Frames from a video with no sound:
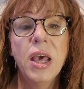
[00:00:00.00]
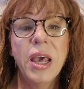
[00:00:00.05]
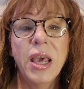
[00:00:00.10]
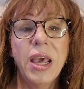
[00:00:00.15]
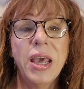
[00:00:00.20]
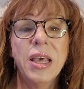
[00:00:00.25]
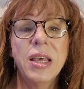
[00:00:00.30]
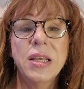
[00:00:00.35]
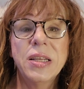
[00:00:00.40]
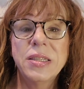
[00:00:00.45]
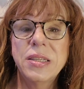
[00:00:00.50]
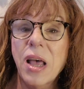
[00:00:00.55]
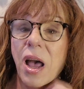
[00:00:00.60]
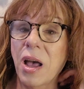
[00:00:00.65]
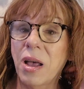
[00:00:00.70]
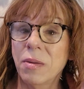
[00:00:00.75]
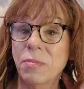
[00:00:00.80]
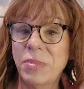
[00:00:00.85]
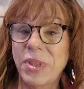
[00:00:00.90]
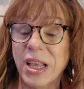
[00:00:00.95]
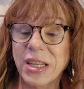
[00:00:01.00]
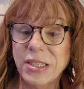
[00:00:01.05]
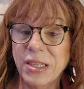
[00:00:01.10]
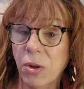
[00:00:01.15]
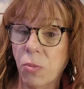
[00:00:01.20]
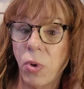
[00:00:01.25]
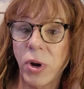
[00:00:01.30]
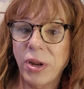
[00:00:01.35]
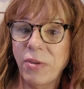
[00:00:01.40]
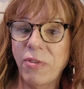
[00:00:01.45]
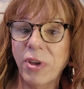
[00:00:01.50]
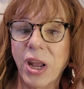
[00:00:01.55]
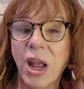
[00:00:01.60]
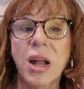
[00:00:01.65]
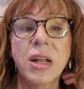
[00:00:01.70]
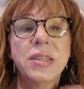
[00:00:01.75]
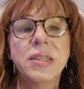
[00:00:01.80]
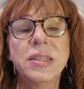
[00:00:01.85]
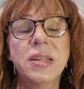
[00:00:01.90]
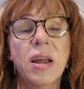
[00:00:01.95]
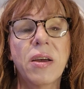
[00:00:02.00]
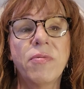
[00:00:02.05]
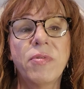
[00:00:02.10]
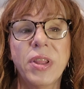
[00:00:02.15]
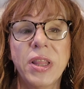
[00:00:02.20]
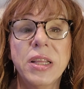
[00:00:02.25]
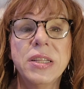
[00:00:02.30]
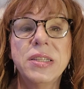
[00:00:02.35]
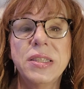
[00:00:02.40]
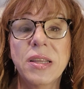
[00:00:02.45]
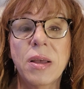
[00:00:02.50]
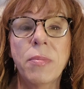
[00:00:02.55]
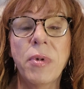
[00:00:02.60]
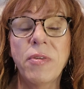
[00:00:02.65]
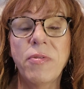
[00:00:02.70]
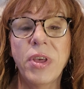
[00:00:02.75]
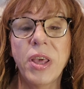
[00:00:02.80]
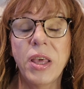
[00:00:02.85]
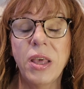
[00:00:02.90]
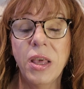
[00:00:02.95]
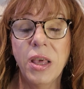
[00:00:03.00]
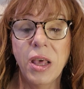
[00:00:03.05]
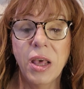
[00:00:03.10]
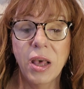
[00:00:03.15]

is, that's the one of a kind stuff. And then some of it,